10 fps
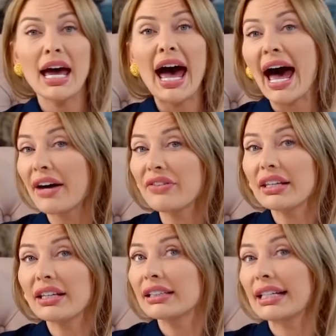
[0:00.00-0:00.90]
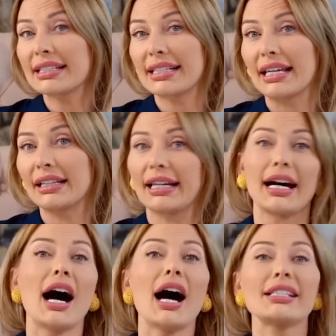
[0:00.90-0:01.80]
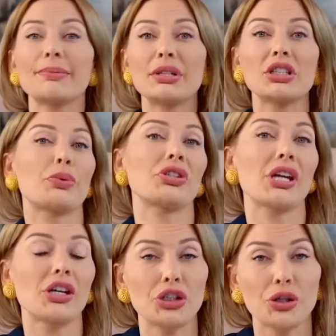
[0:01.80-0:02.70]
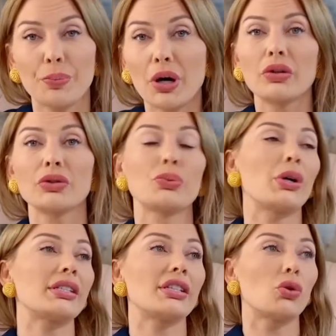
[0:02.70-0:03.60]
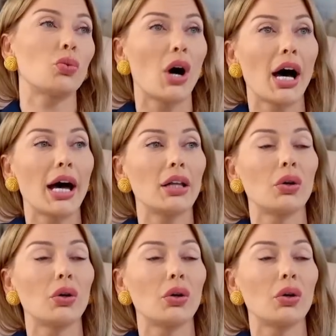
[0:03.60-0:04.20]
Having, let's say, like a husband appreciation post once in a while,